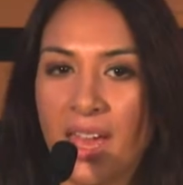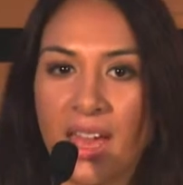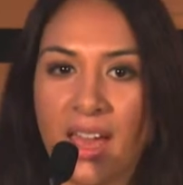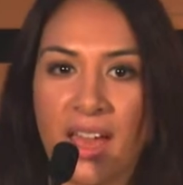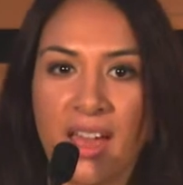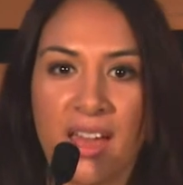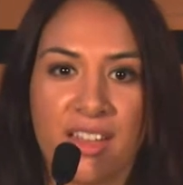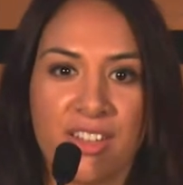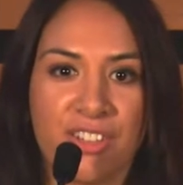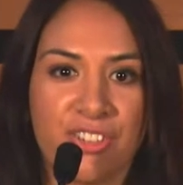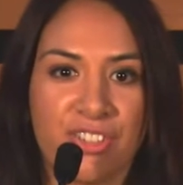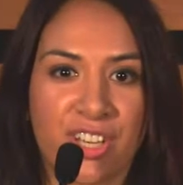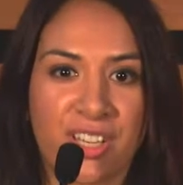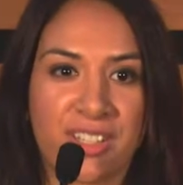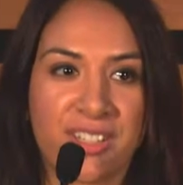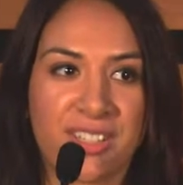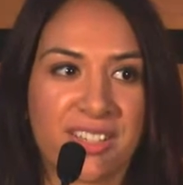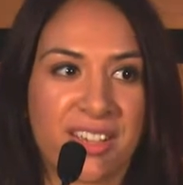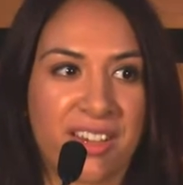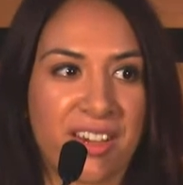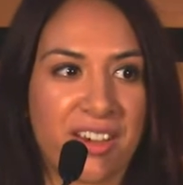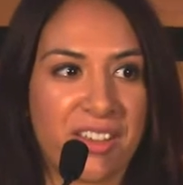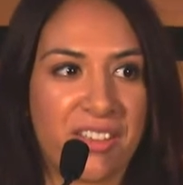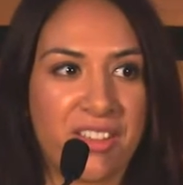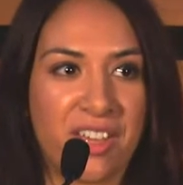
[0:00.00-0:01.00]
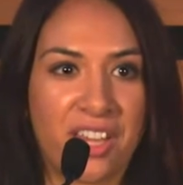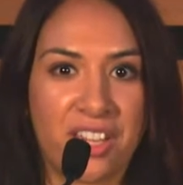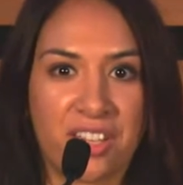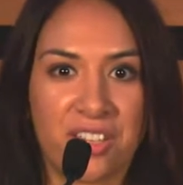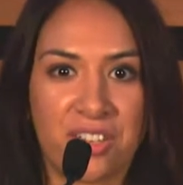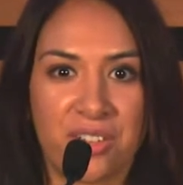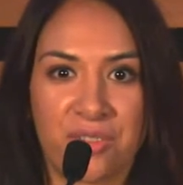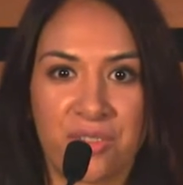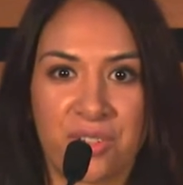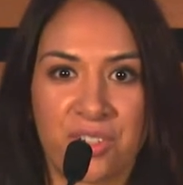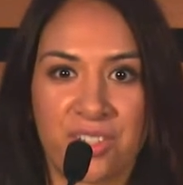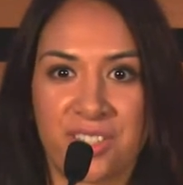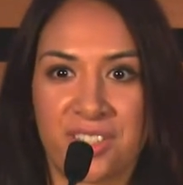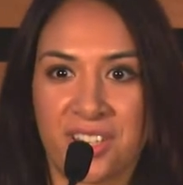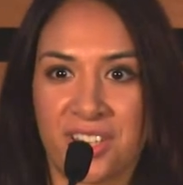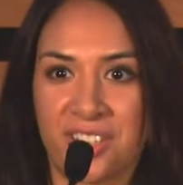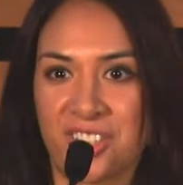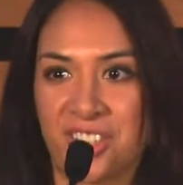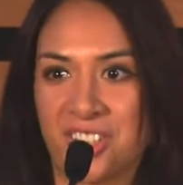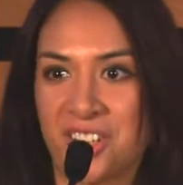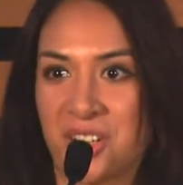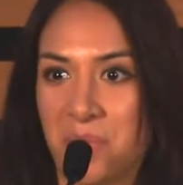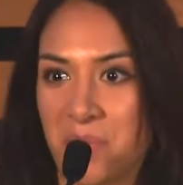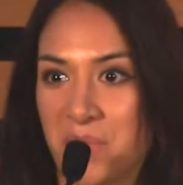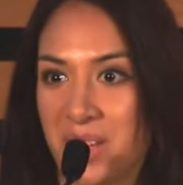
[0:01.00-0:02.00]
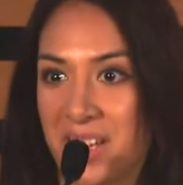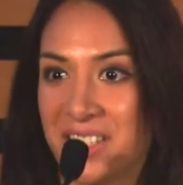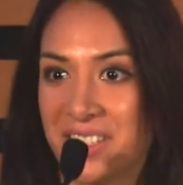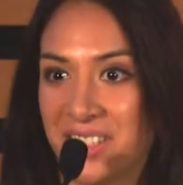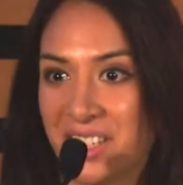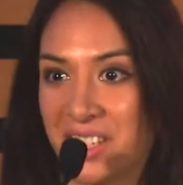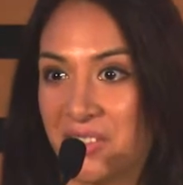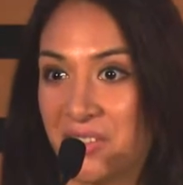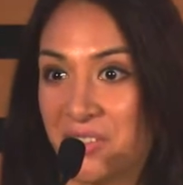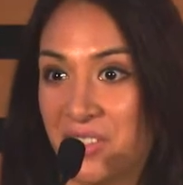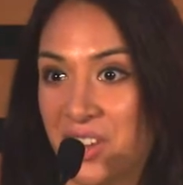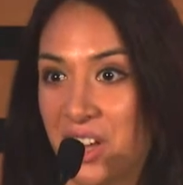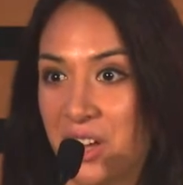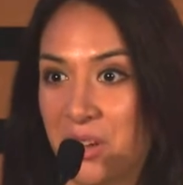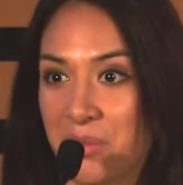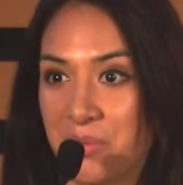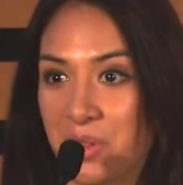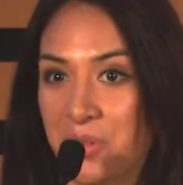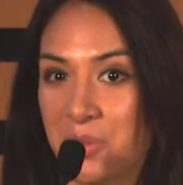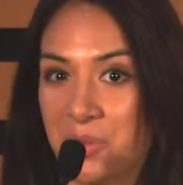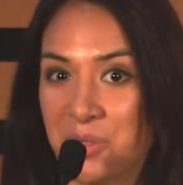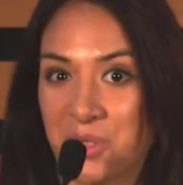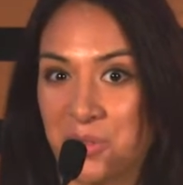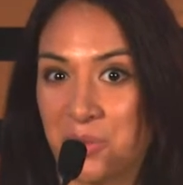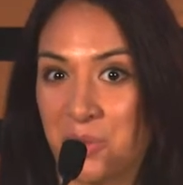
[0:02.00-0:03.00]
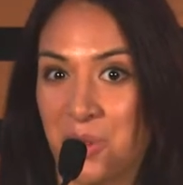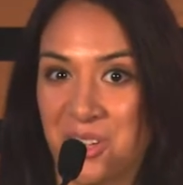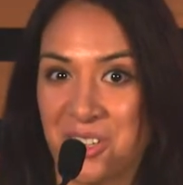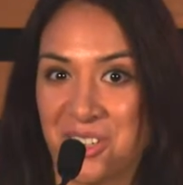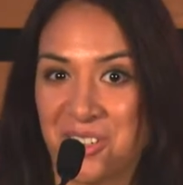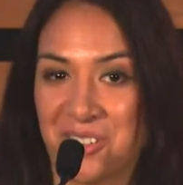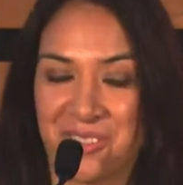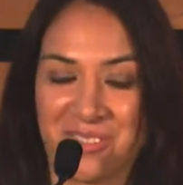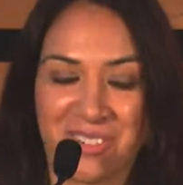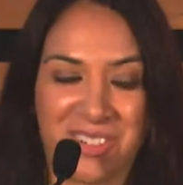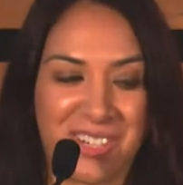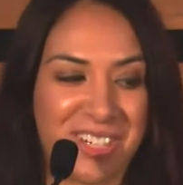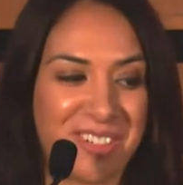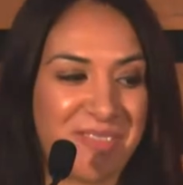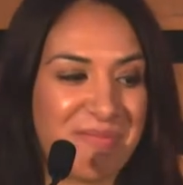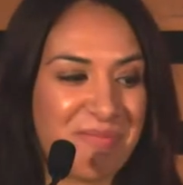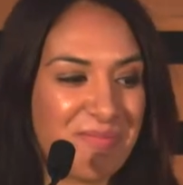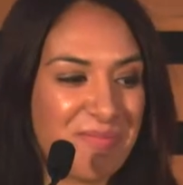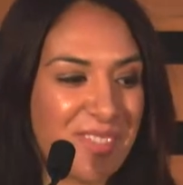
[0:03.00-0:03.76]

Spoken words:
And Jessica, thank you for such an amazing film. It was wonderful.